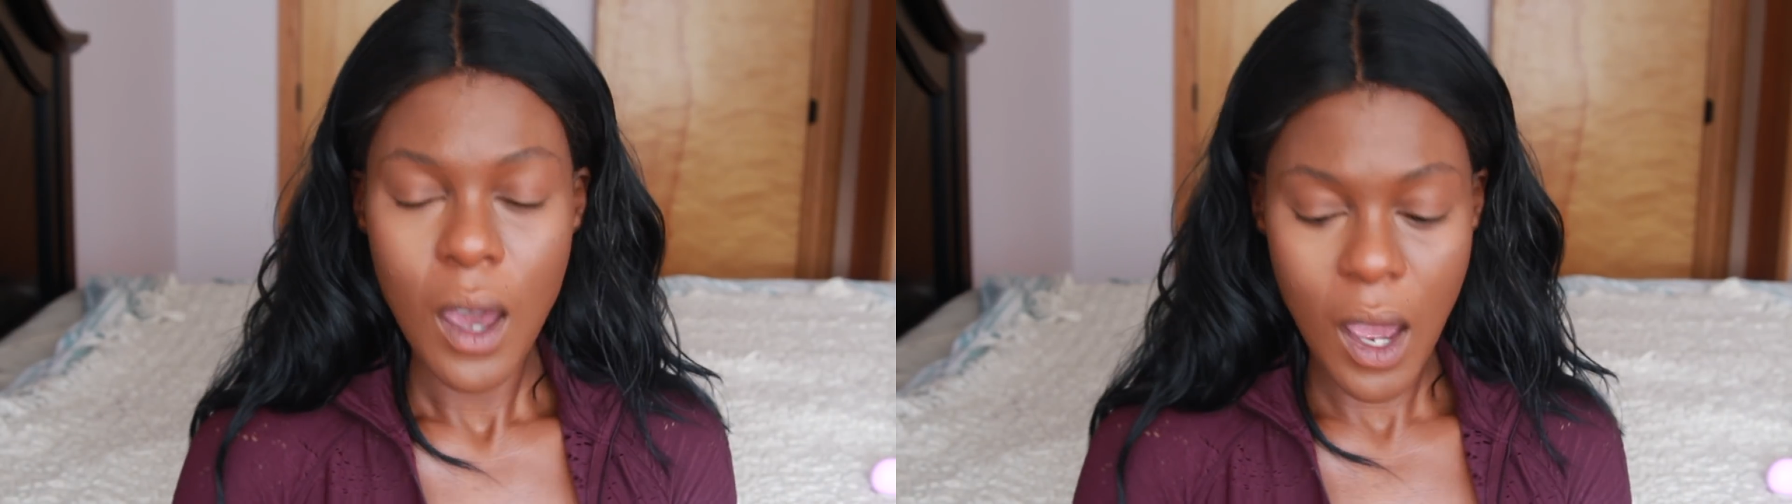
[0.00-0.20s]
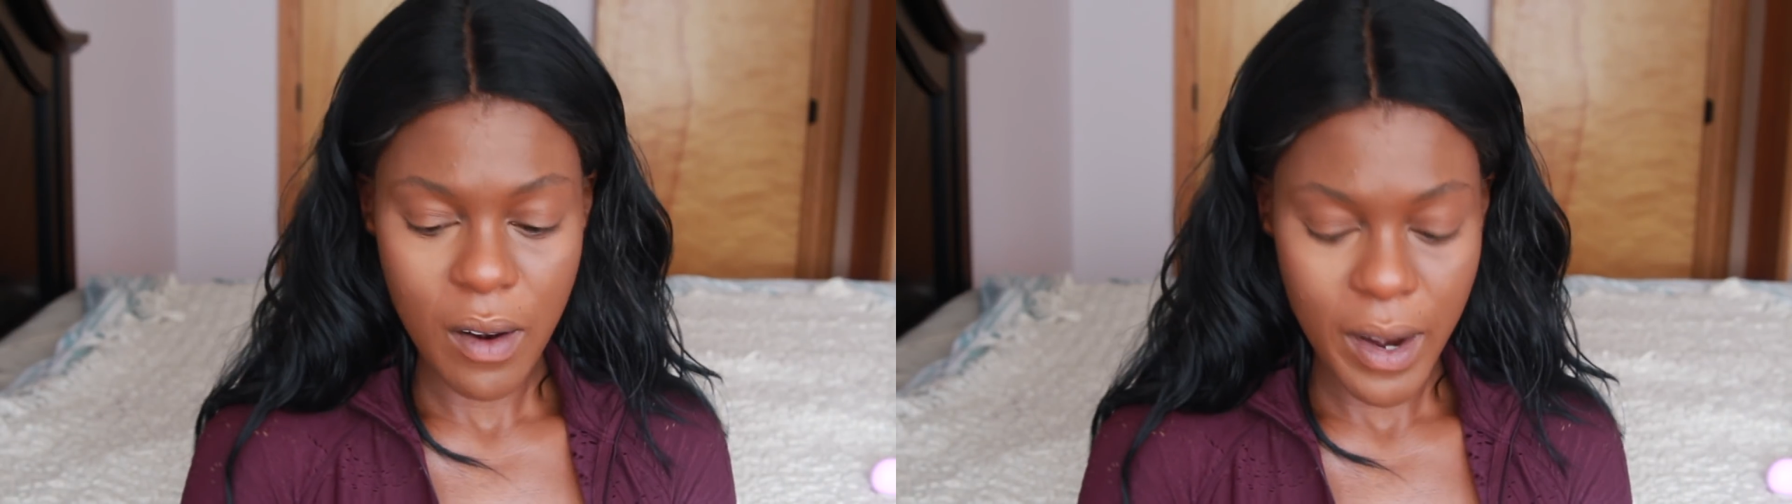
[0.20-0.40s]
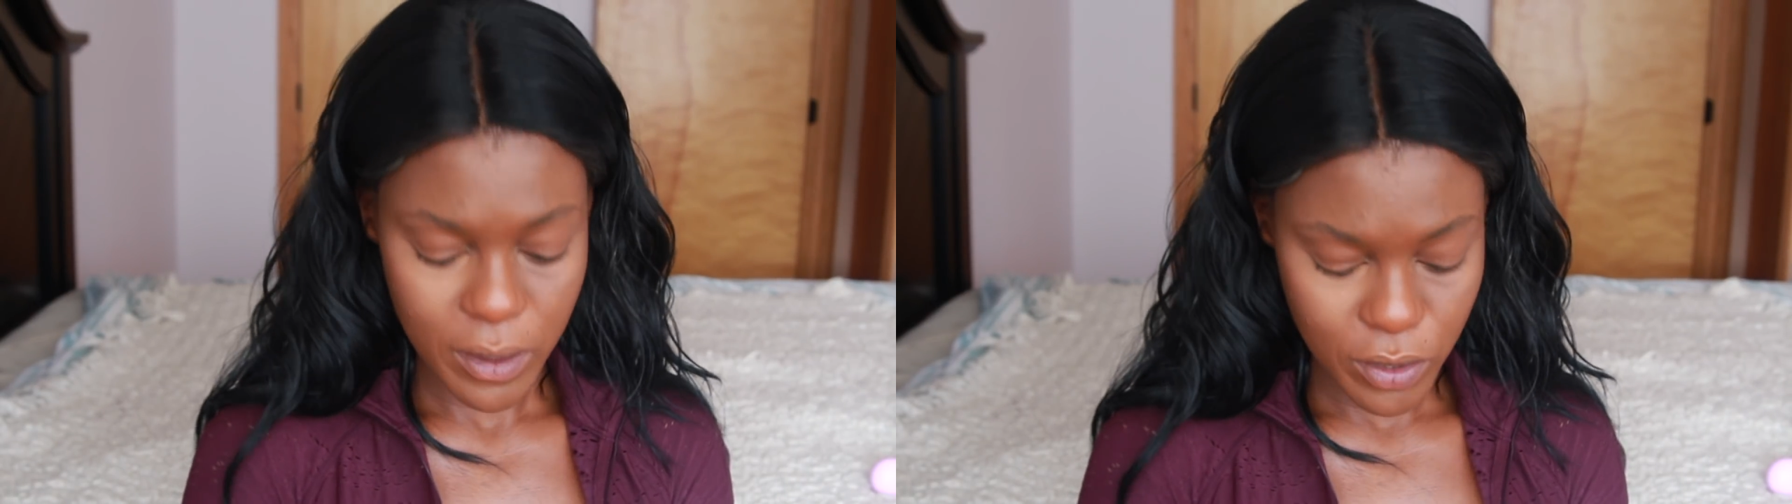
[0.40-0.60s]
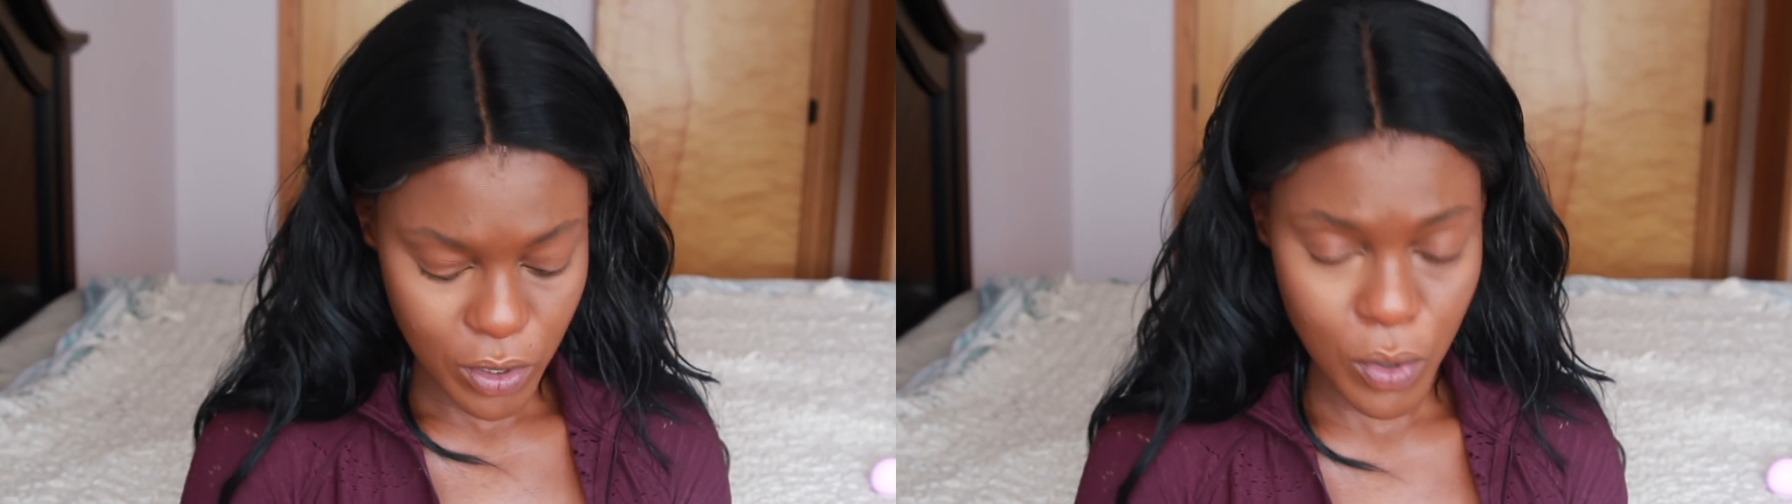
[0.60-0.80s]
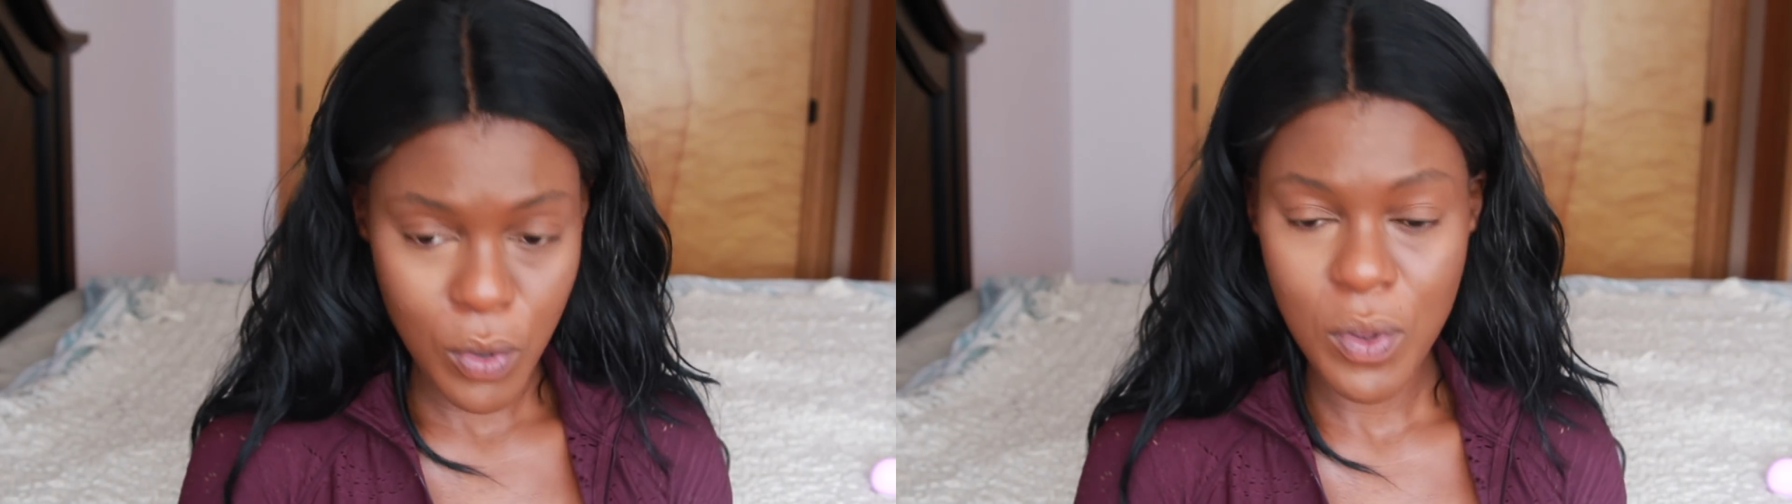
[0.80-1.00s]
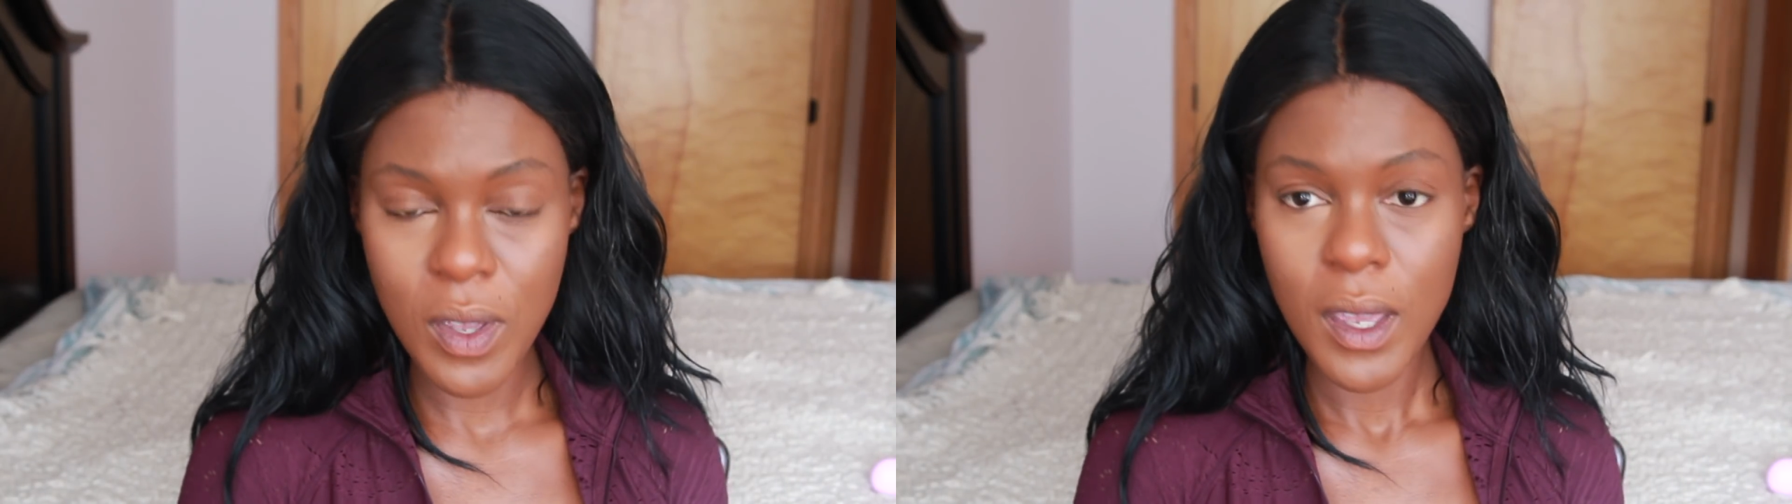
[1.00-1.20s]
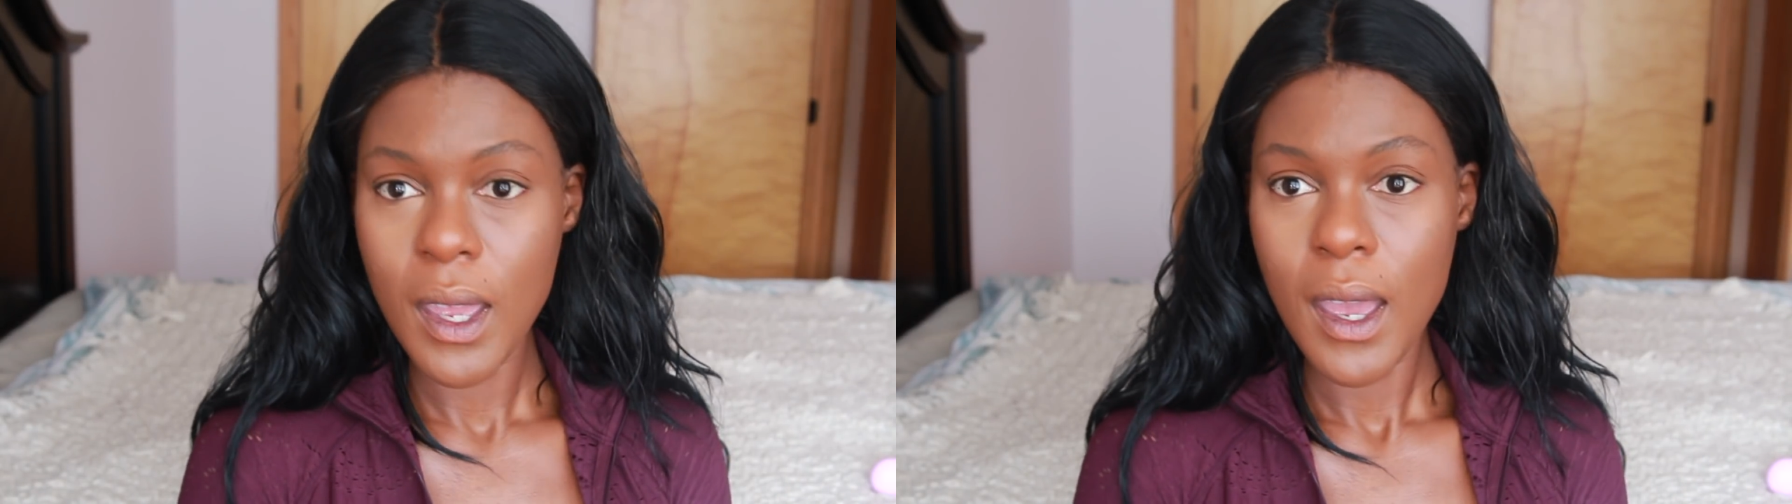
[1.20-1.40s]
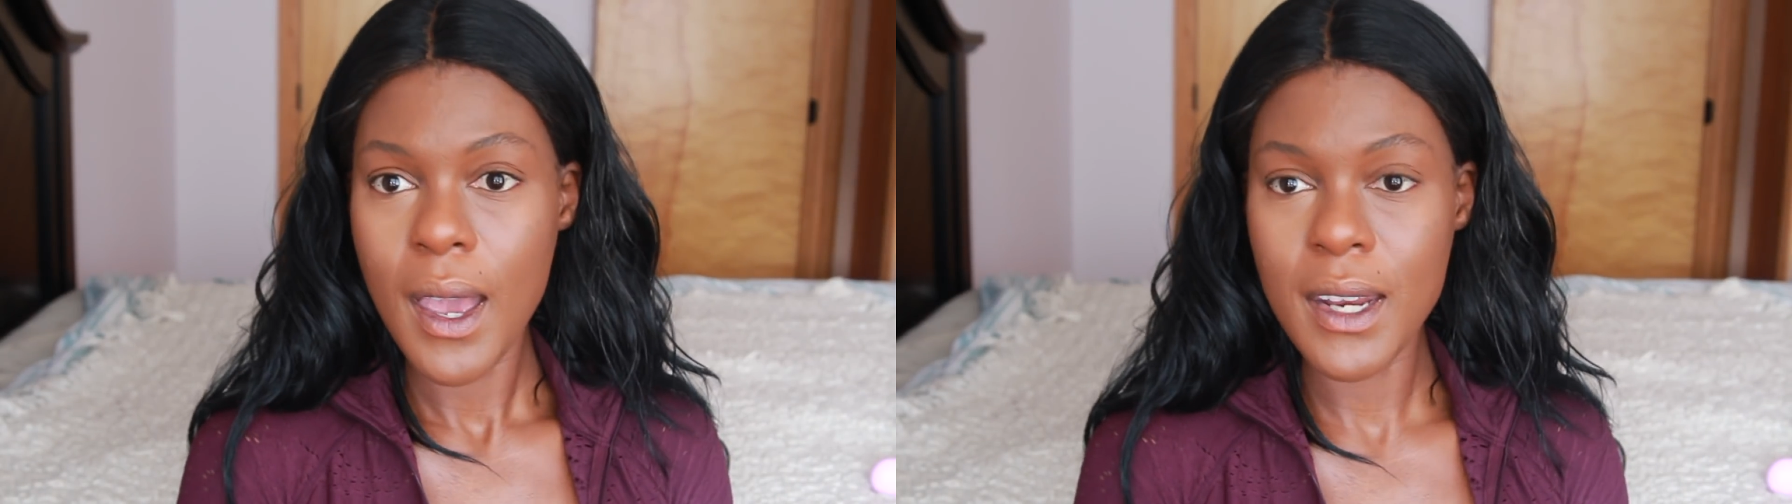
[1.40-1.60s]
Alright, so
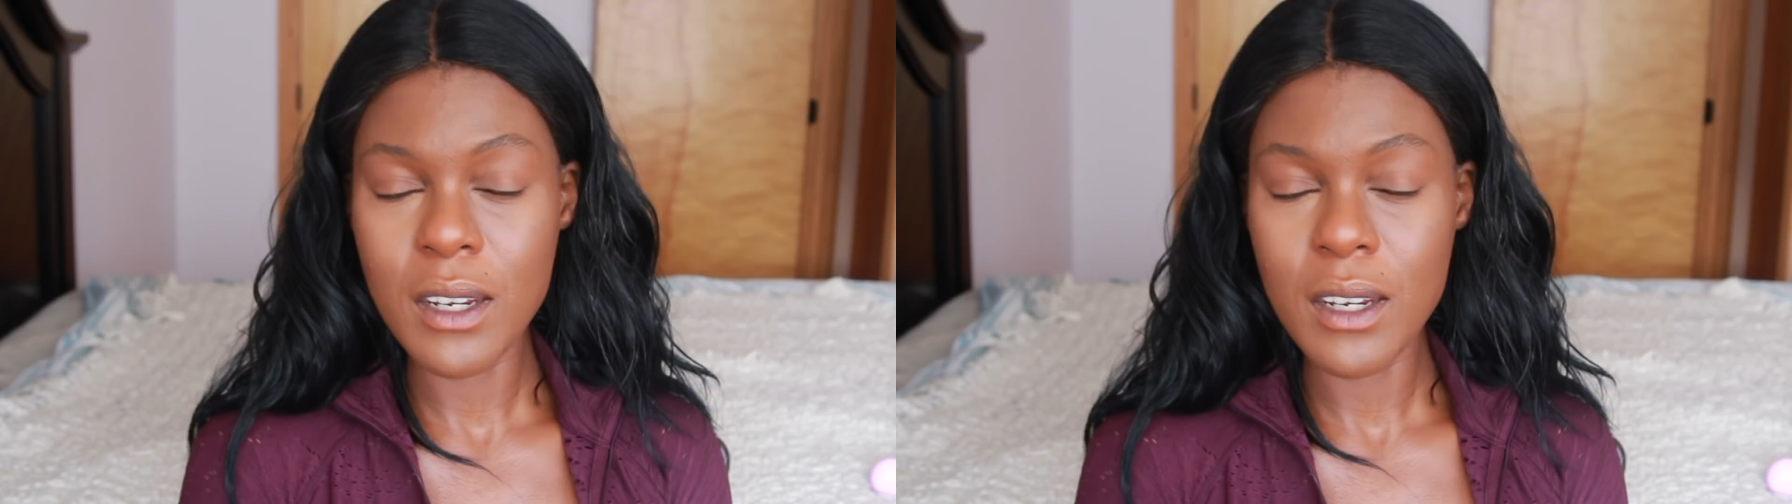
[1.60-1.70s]
I